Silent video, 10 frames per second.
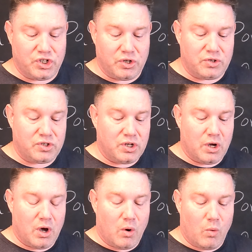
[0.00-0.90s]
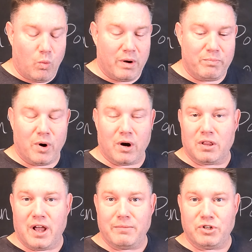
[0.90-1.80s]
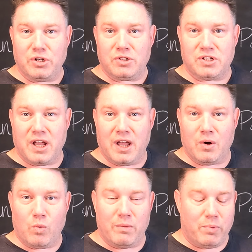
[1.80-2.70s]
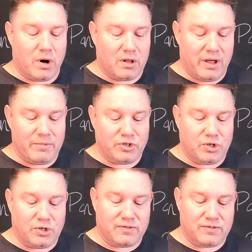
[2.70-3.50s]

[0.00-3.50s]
juice, 1 part lime juice, and 1 part lemon juice.